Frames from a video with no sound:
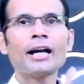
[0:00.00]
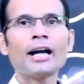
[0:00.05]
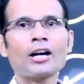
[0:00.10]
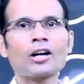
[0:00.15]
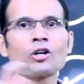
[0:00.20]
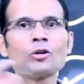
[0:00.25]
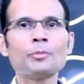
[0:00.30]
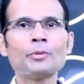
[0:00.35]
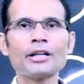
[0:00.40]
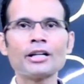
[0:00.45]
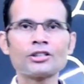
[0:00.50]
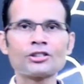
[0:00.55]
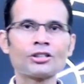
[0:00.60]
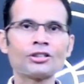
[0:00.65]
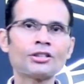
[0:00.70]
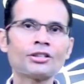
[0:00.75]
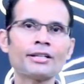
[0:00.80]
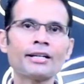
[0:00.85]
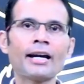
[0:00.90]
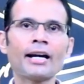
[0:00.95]
the
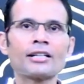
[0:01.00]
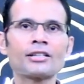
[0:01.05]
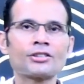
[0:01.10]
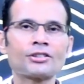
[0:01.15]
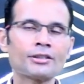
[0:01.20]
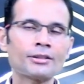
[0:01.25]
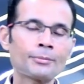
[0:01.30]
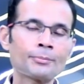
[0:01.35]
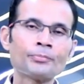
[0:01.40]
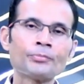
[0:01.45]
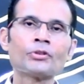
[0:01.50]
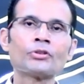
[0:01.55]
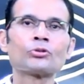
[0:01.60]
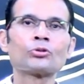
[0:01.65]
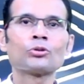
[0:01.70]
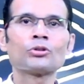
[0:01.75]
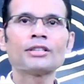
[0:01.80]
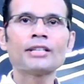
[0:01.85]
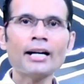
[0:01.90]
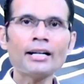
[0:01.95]
accommodation reaction.
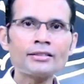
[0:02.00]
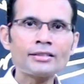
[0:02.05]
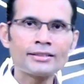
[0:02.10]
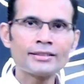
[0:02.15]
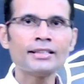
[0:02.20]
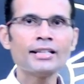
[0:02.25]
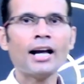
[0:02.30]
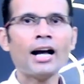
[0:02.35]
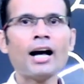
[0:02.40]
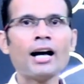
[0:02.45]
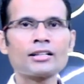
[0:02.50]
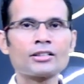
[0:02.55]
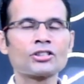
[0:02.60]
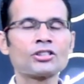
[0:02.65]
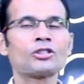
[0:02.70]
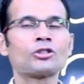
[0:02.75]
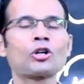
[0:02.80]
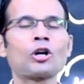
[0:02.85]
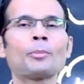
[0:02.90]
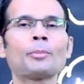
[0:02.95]
So that's the
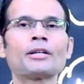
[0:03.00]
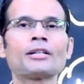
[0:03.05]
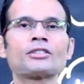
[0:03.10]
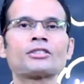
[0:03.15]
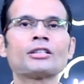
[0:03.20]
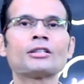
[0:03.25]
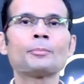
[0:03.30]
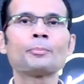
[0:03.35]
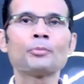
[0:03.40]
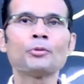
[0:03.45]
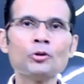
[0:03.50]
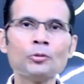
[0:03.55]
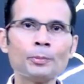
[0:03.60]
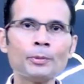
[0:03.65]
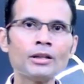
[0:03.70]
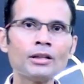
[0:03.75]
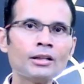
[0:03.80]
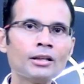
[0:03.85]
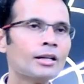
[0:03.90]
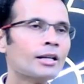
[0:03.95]
Argyll Robertson
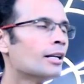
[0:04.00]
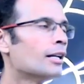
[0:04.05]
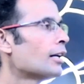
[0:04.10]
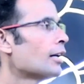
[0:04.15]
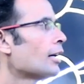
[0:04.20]
pupil